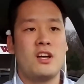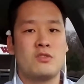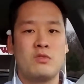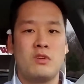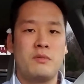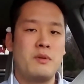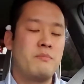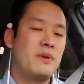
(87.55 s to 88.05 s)

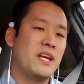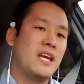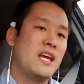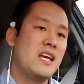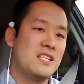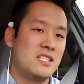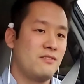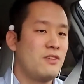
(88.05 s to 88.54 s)
would have been big
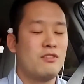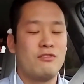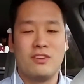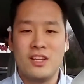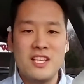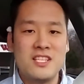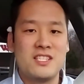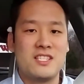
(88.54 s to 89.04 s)
hits if he
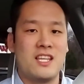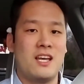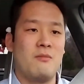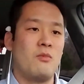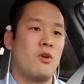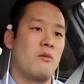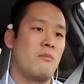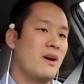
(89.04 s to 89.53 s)
released
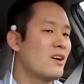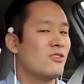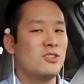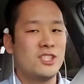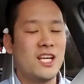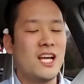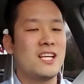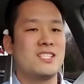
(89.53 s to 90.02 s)
them, or Michael
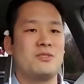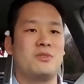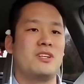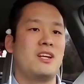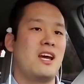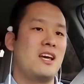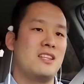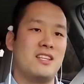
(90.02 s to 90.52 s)
Jackson would
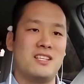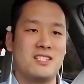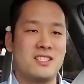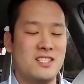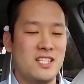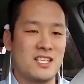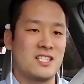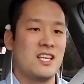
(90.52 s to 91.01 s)
have had these
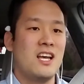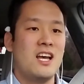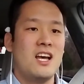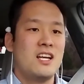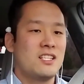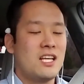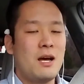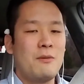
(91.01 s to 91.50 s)
6
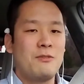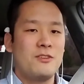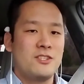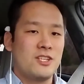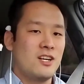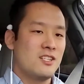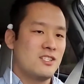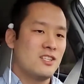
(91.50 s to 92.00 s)
top of the
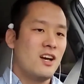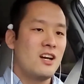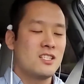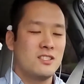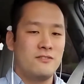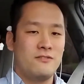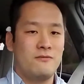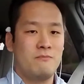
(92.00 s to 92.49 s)
chart
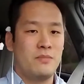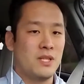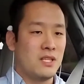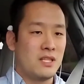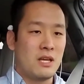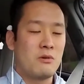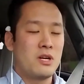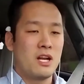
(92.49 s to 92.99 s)
songs,
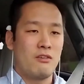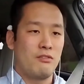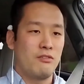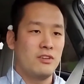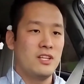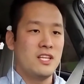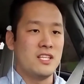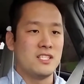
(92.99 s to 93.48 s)
but they were never
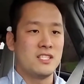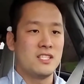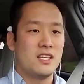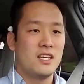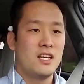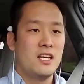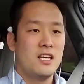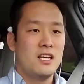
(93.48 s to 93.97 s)
released.
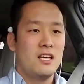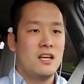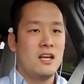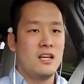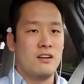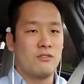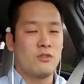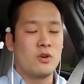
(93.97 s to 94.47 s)

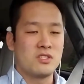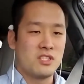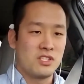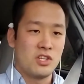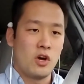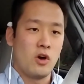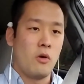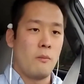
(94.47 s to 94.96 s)
And of course,
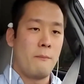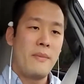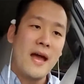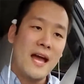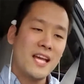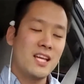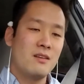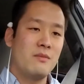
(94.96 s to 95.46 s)
there's no
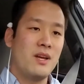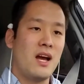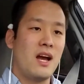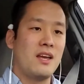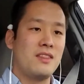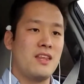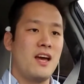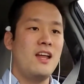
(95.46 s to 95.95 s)
backing
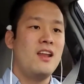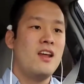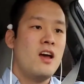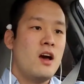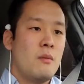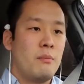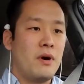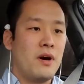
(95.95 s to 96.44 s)
behind that,
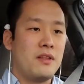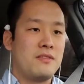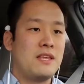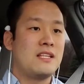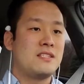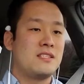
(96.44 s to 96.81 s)
but